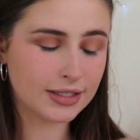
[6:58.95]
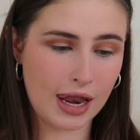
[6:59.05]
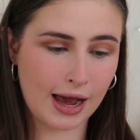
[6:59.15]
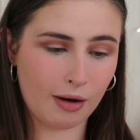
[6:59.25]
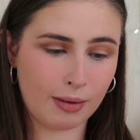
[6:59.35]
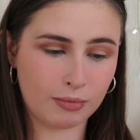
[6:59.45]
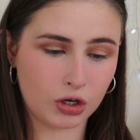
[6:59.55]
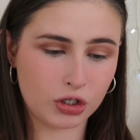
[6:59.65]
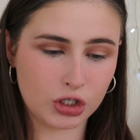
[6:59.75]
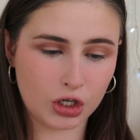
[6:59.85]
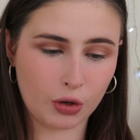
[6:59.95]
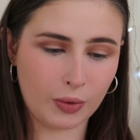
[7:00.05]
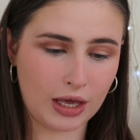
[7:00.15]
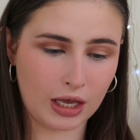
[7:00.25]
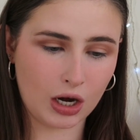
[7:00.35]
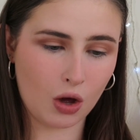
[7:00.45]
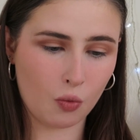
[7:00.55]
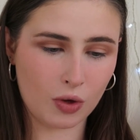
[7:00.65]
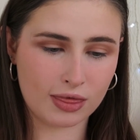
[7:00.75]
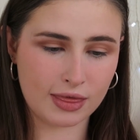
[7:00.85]
Now I'm going to go in
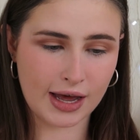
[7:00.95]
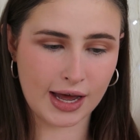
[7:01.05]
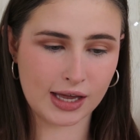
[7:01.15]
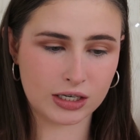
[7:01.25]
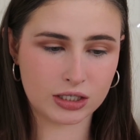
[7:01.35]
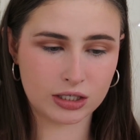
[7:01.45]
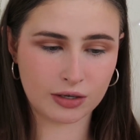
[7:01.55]
with that